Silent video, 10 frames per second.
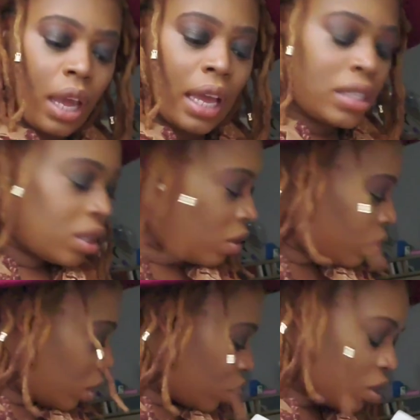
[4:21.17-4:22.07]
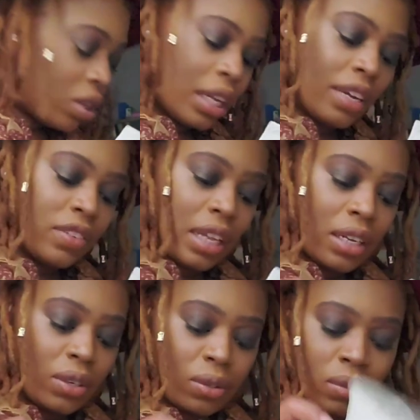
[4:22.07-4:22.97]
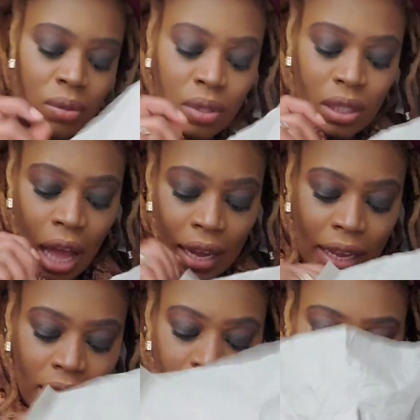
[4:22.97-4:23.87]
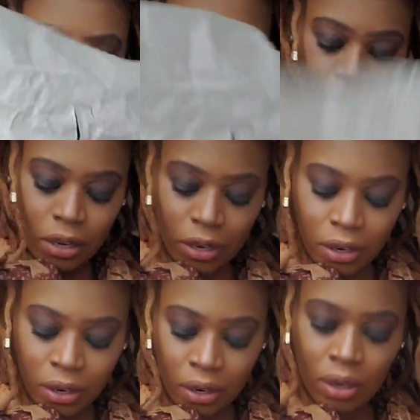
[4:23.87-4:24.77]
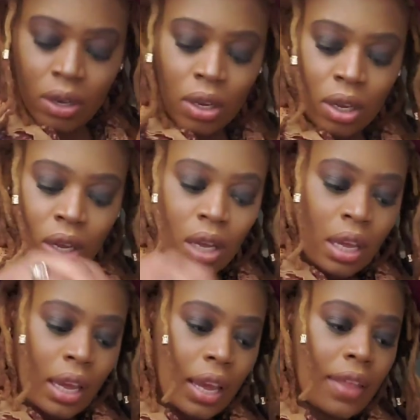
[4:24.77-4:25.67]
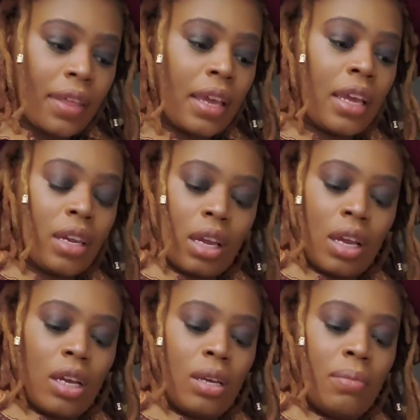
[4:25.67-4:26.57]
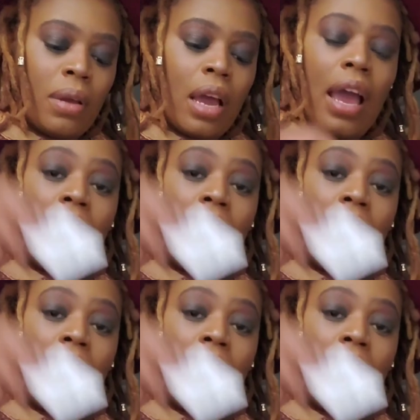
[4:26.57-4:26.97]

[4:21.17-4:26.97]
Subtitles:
Okay, so of course, you know, they give you that little Stockx plugger, and then I